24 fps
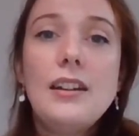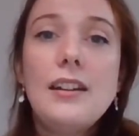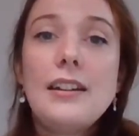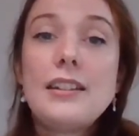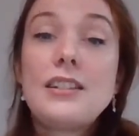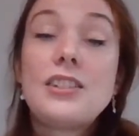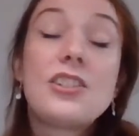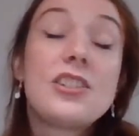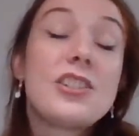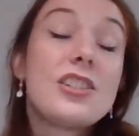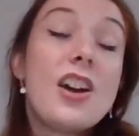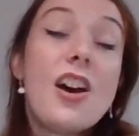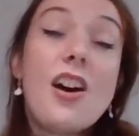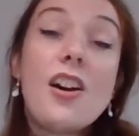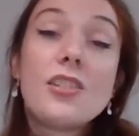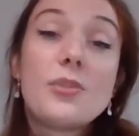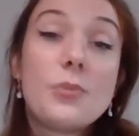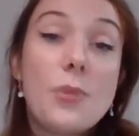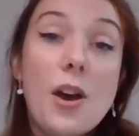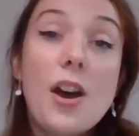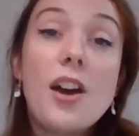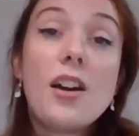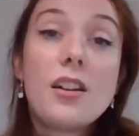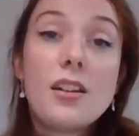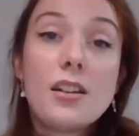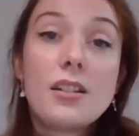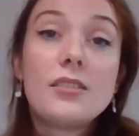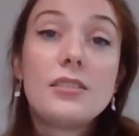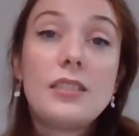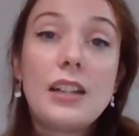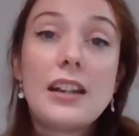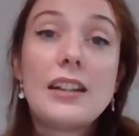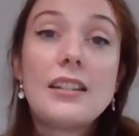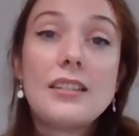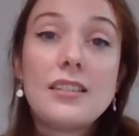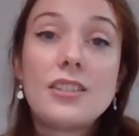It's just hard work.
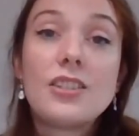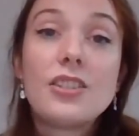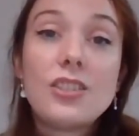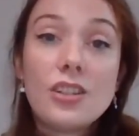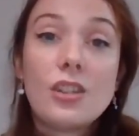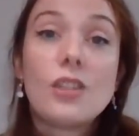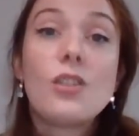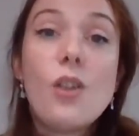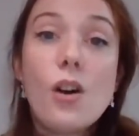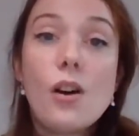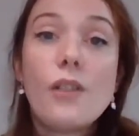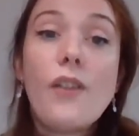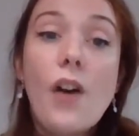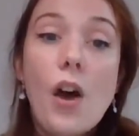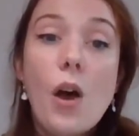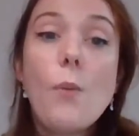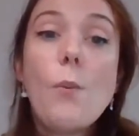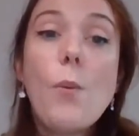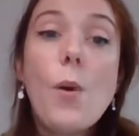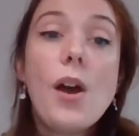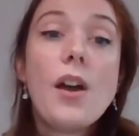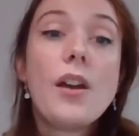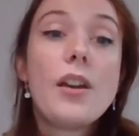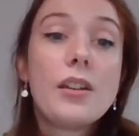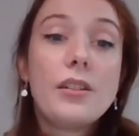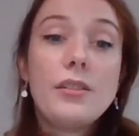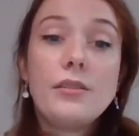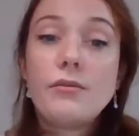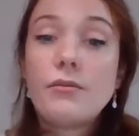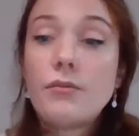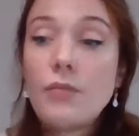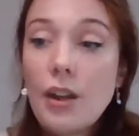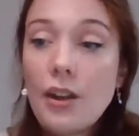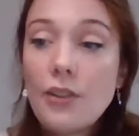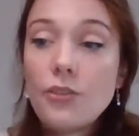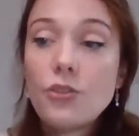It's just a lot of hard work
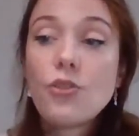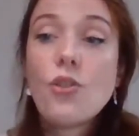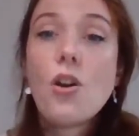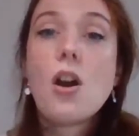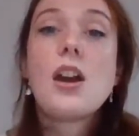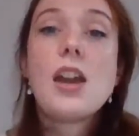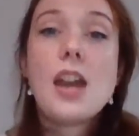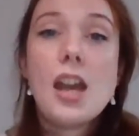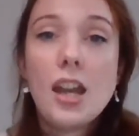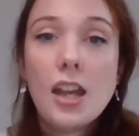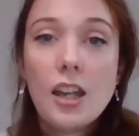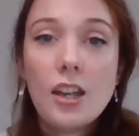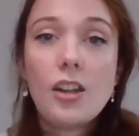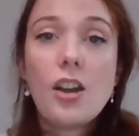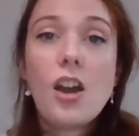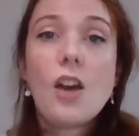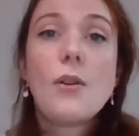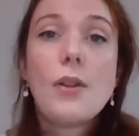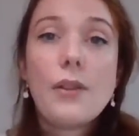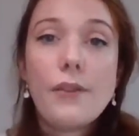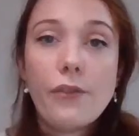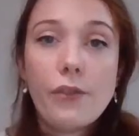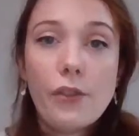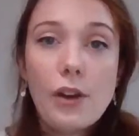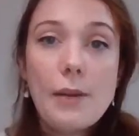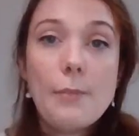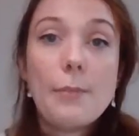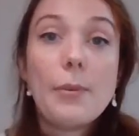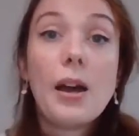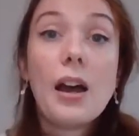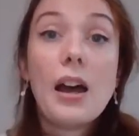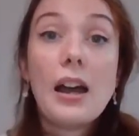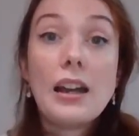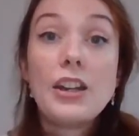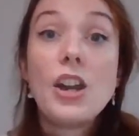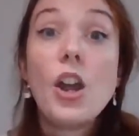and trying and going for it,
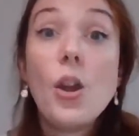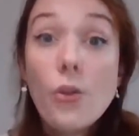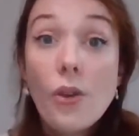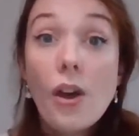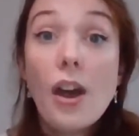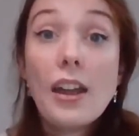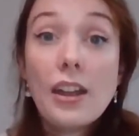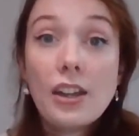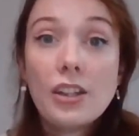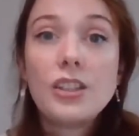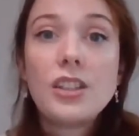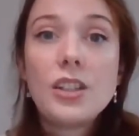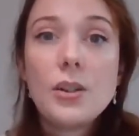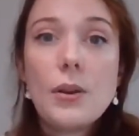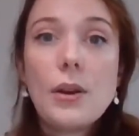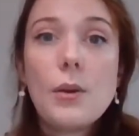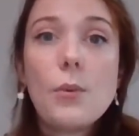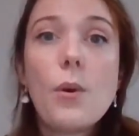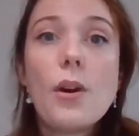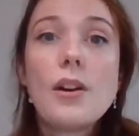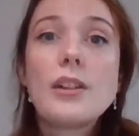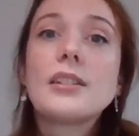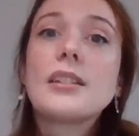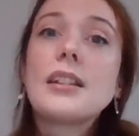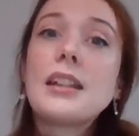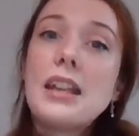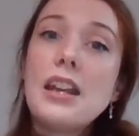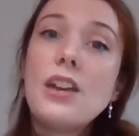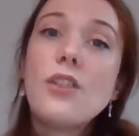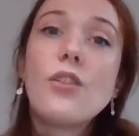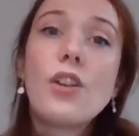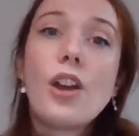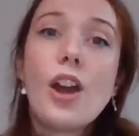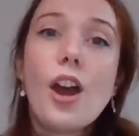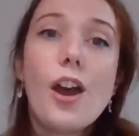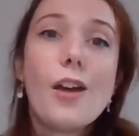but I know that I can do it. Whereas a
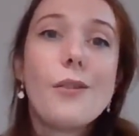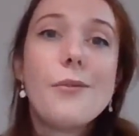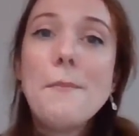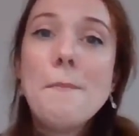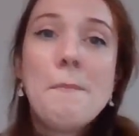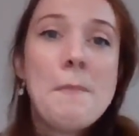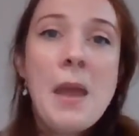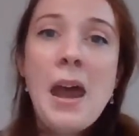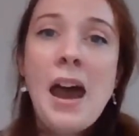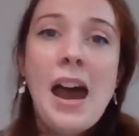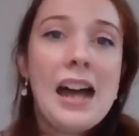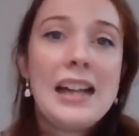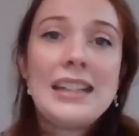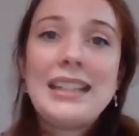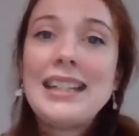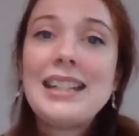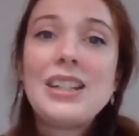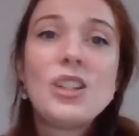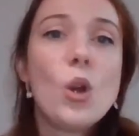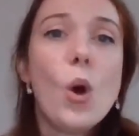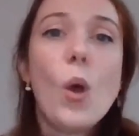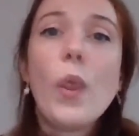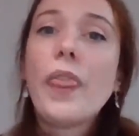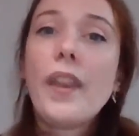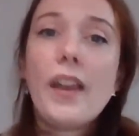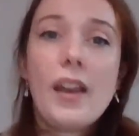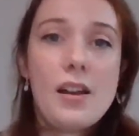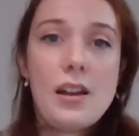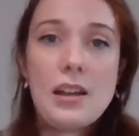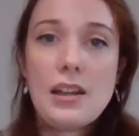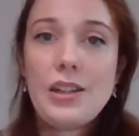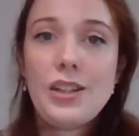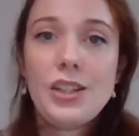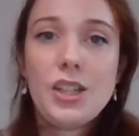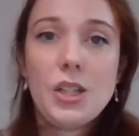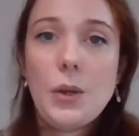year ago, I did not think I
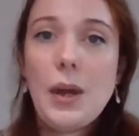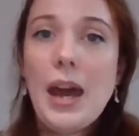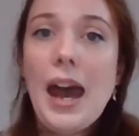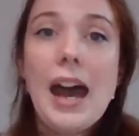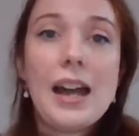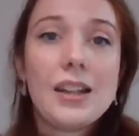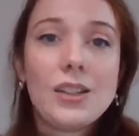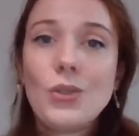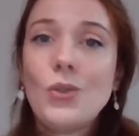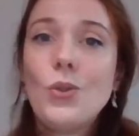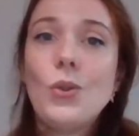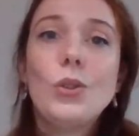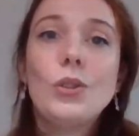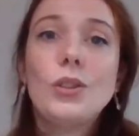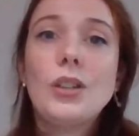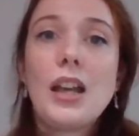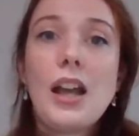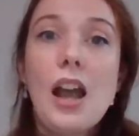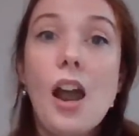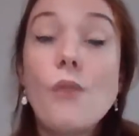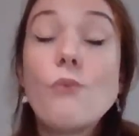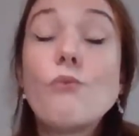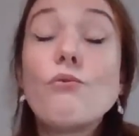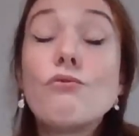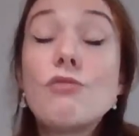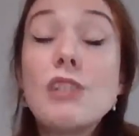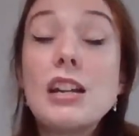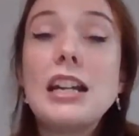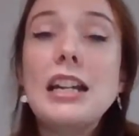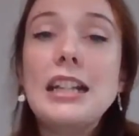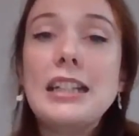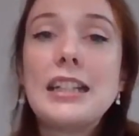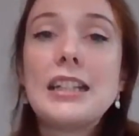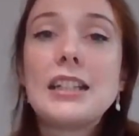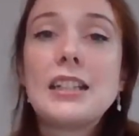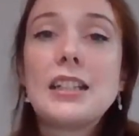could do it at all. I
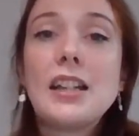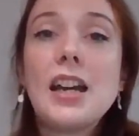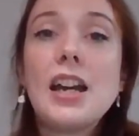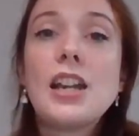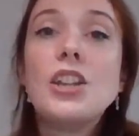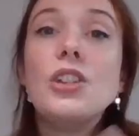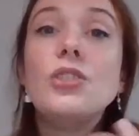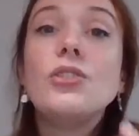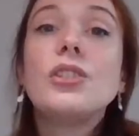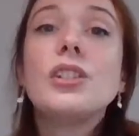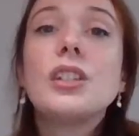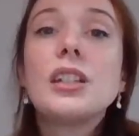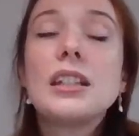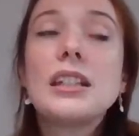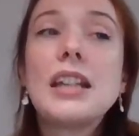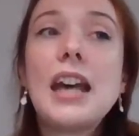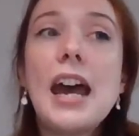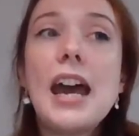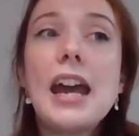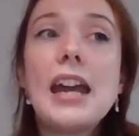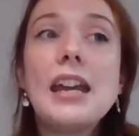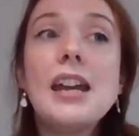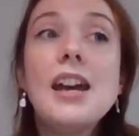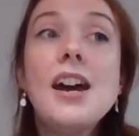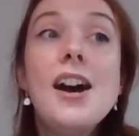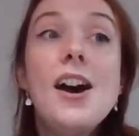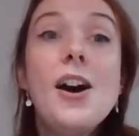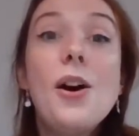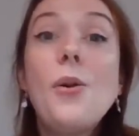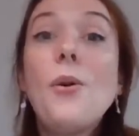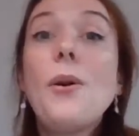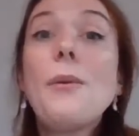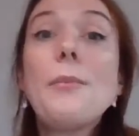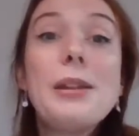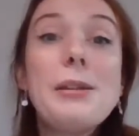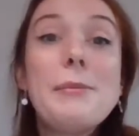really didn't. I used to say,
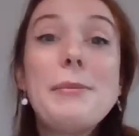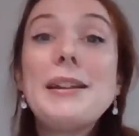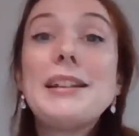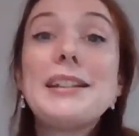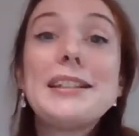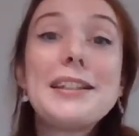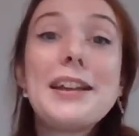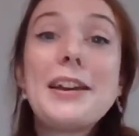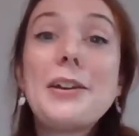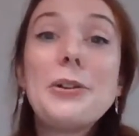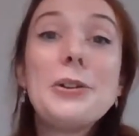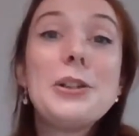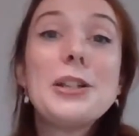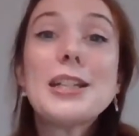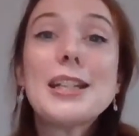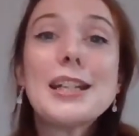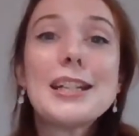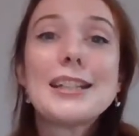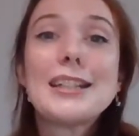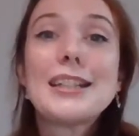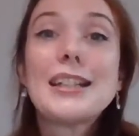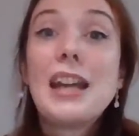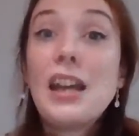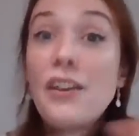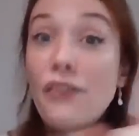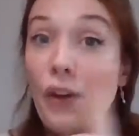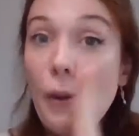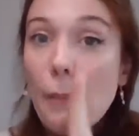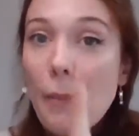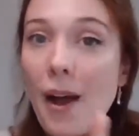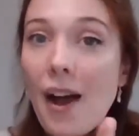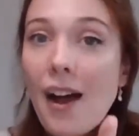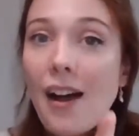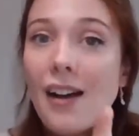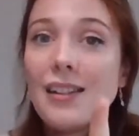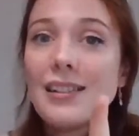oh, I'm going to be a psychologist if I
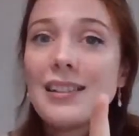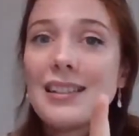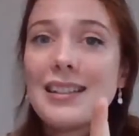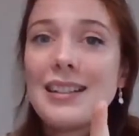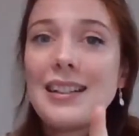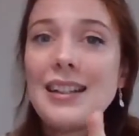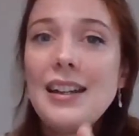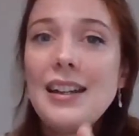pass.